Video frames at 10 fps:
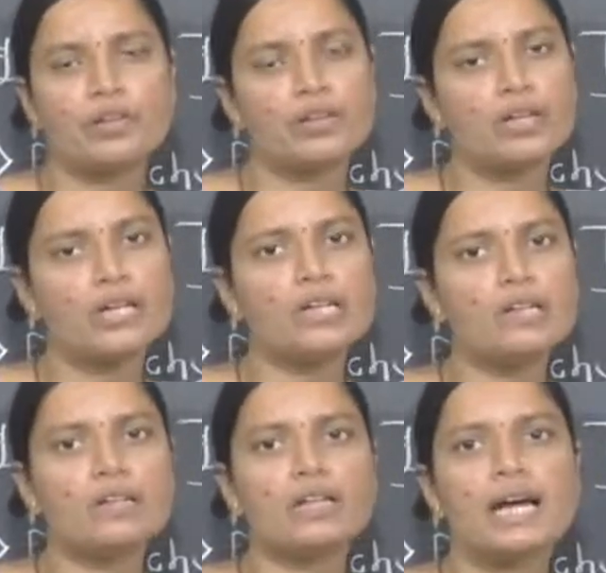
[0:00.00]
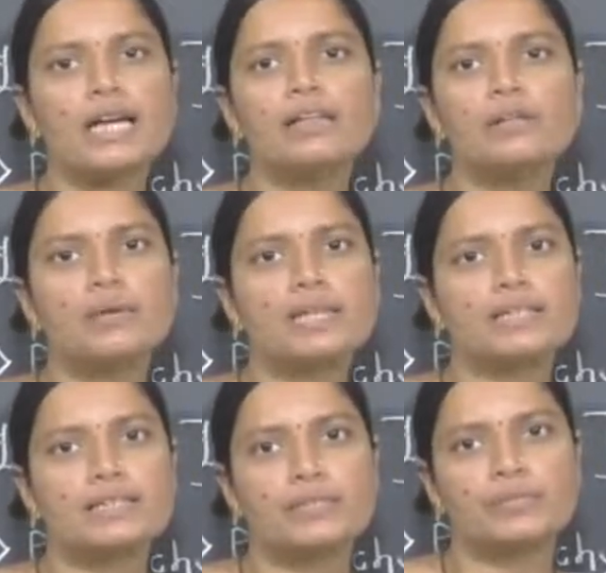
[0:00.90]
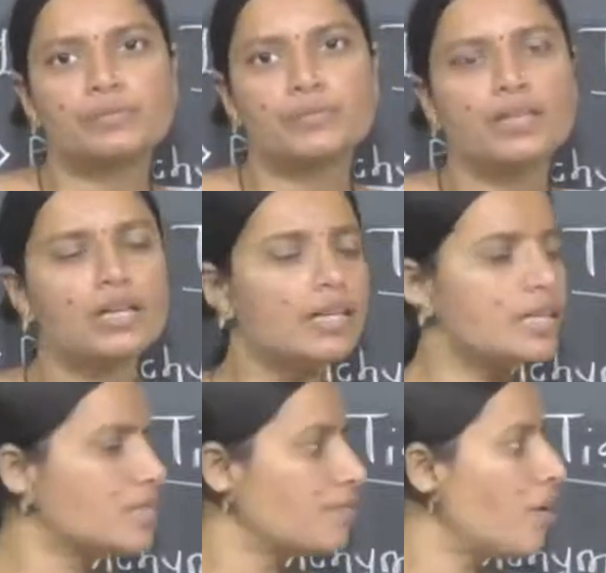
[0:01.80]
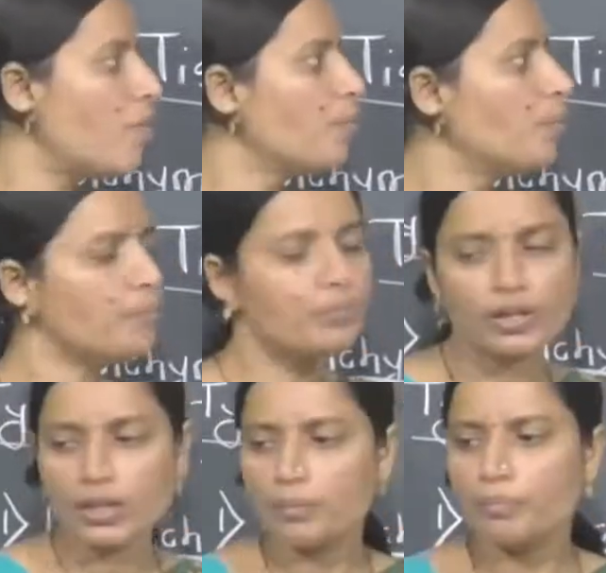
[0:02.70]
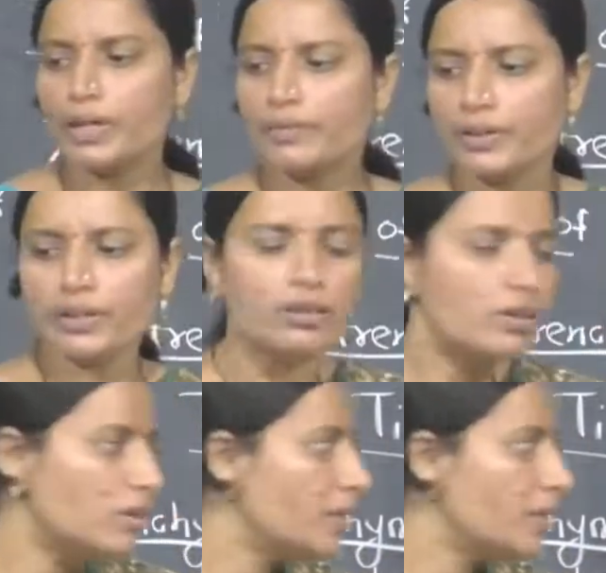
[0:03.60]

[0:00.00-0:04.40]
The intercalary meristem, it is found in between the